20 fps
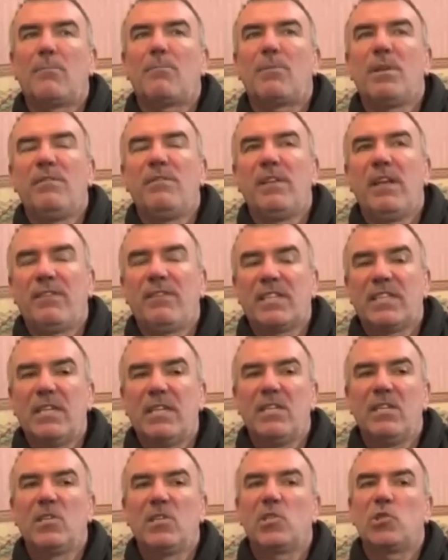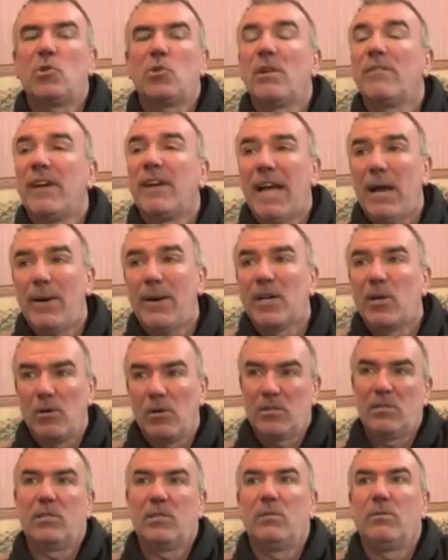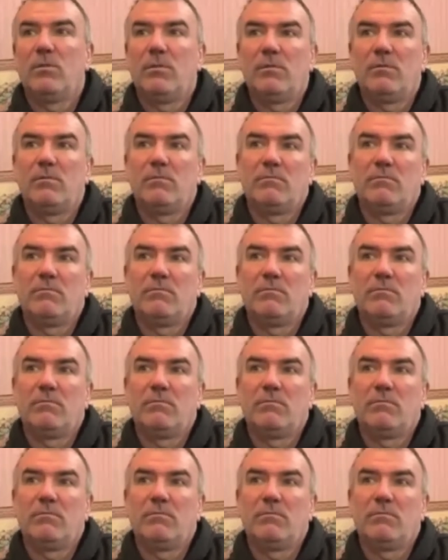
Briefly, if I tell you the story of how I got to